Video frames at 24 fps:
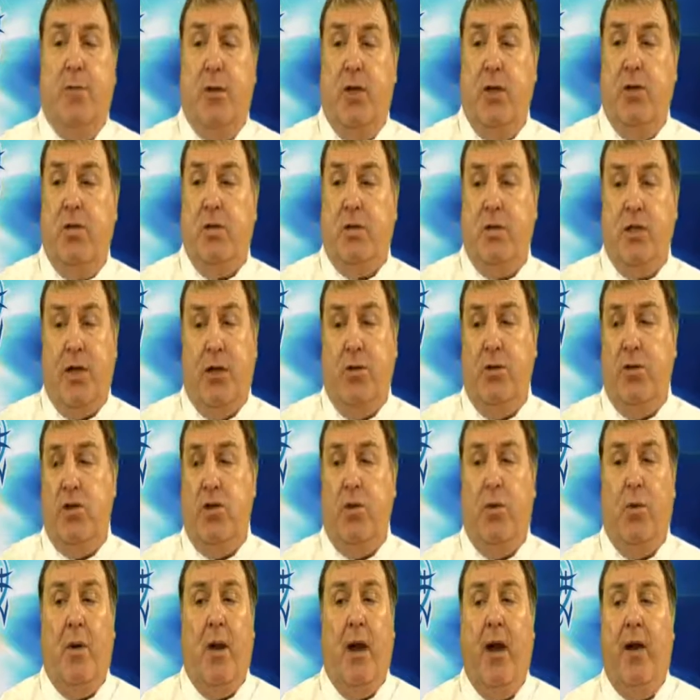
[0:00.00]
and your
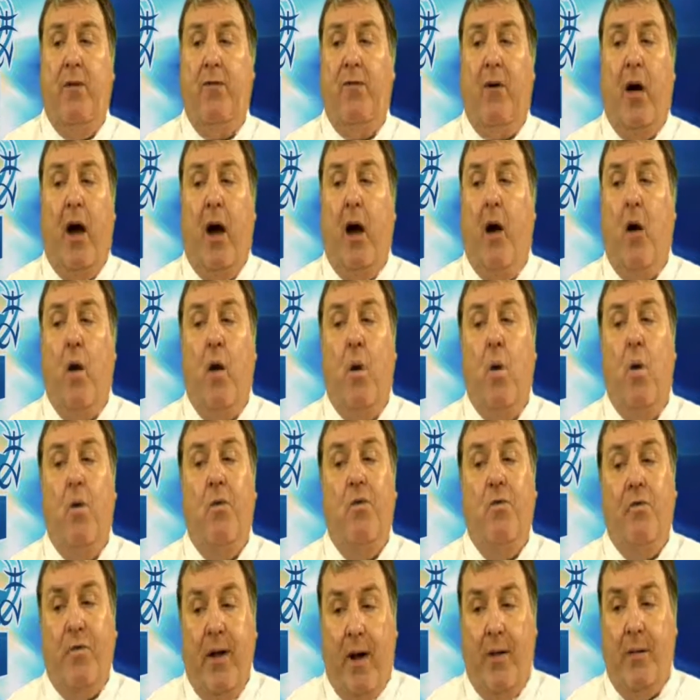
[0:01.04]
social life are all
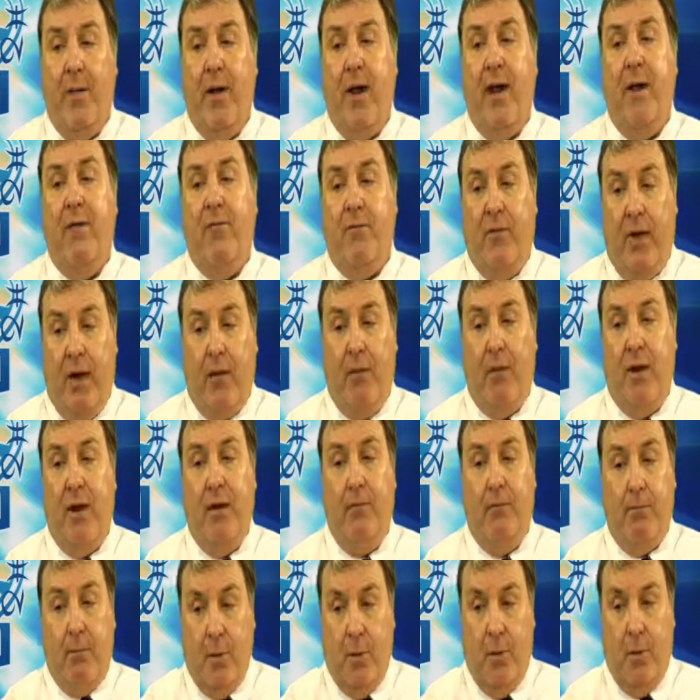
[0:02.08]
very, very
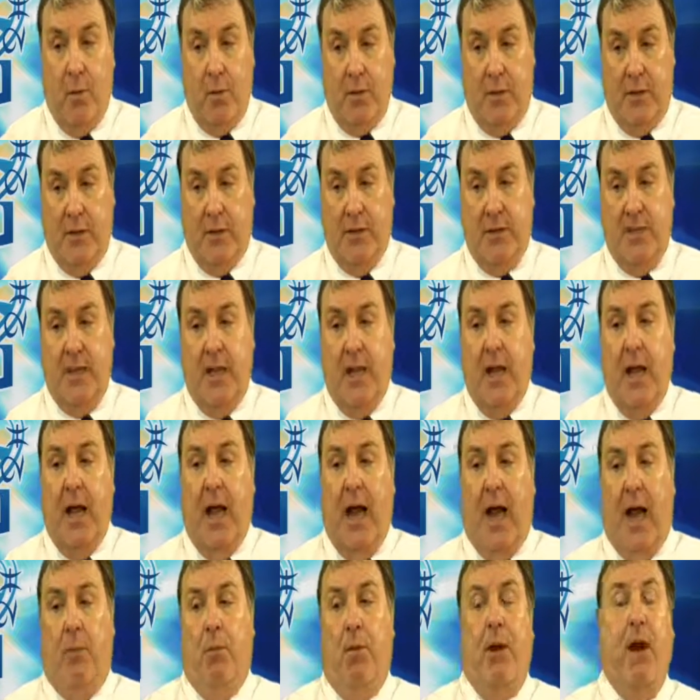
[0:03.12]
important.
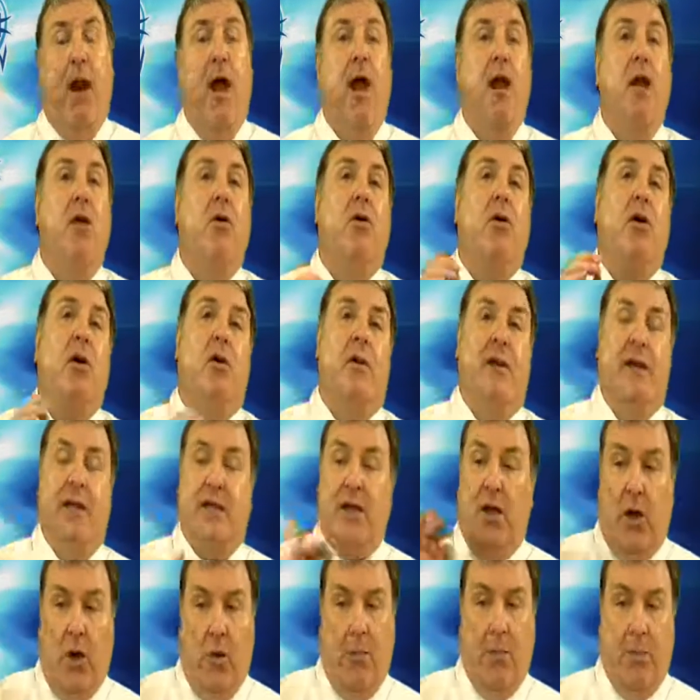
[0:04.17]
And when I look at this
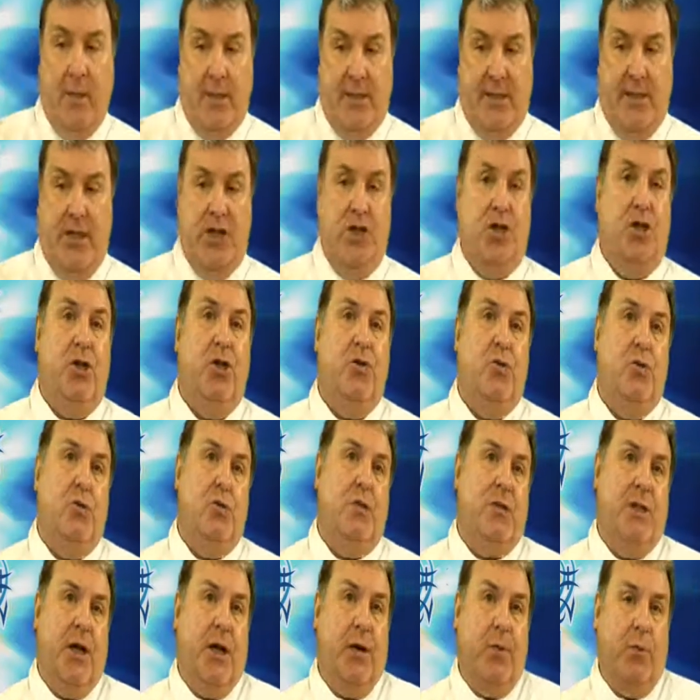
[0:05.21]
opposition
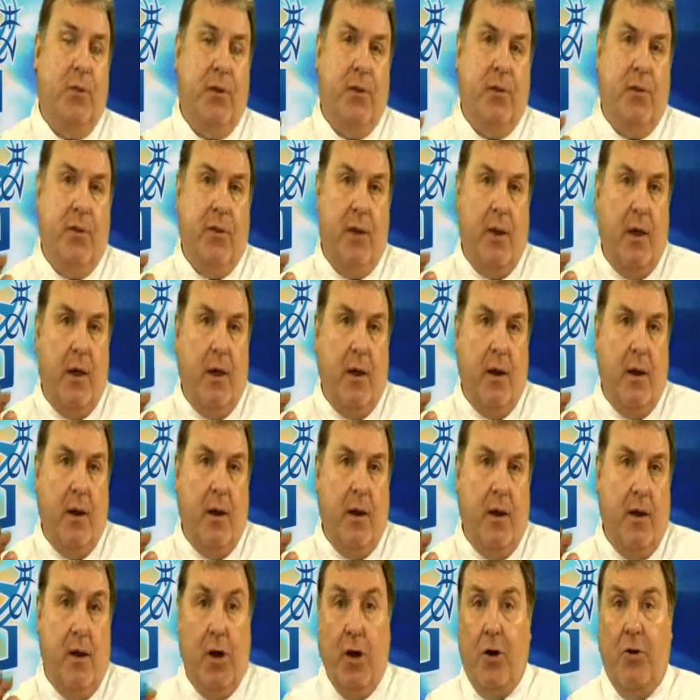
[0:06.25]
also with
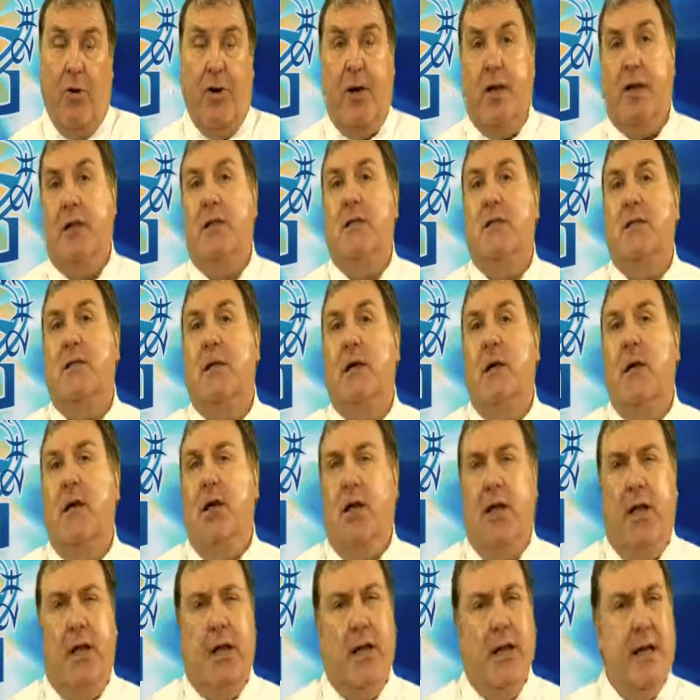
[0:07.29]
Uranus,
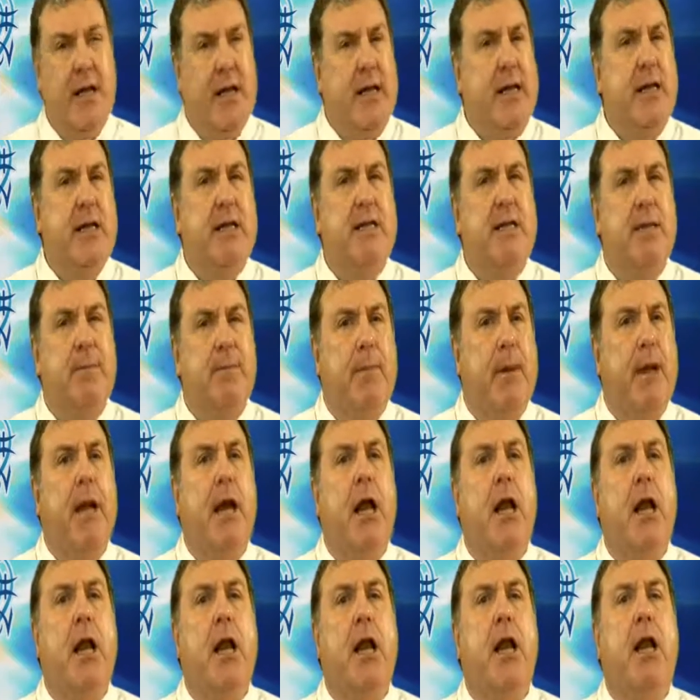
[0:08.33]
you need to be
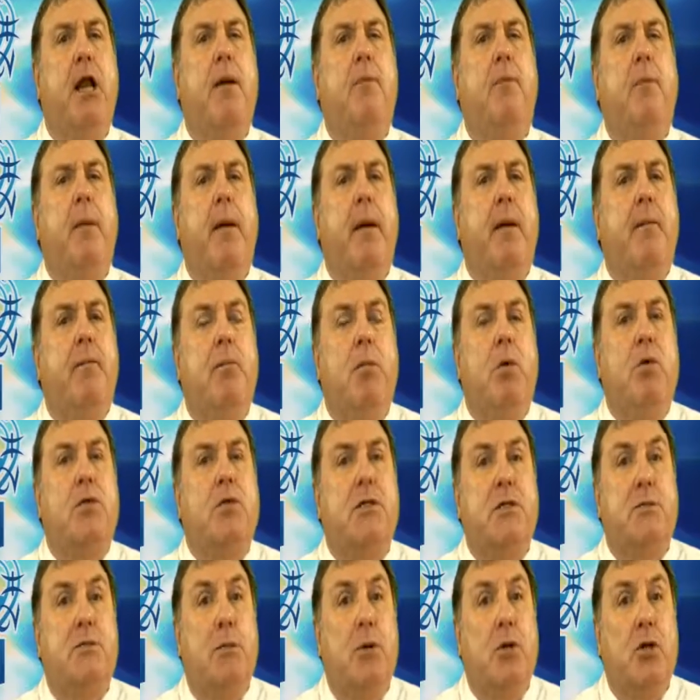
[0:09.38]
a little bit more
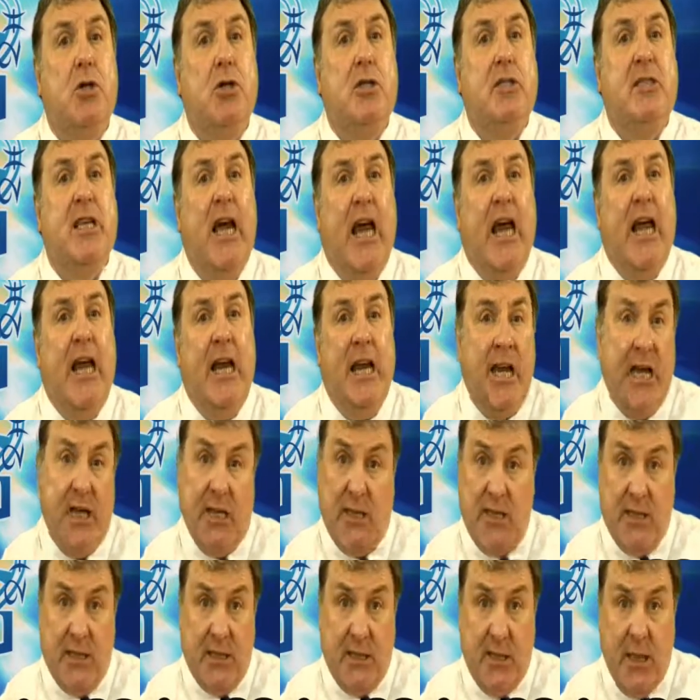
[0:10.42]

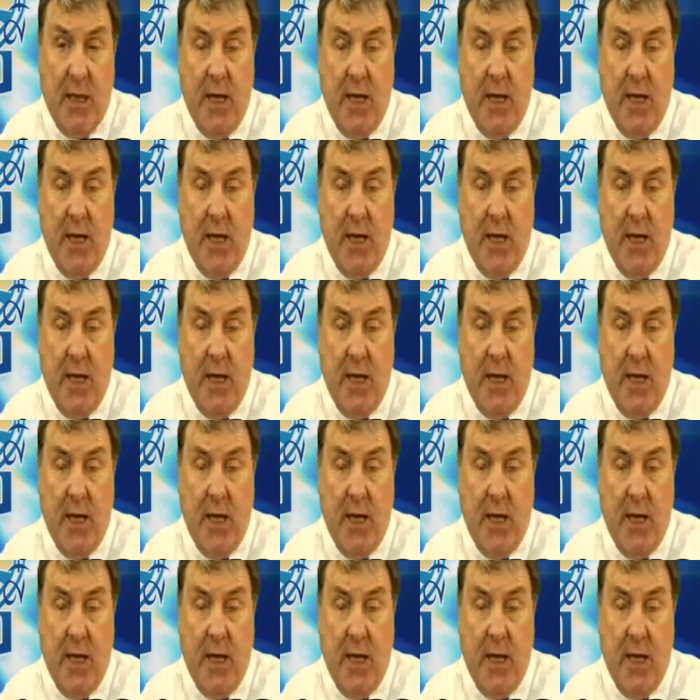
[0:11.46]
spontaneous.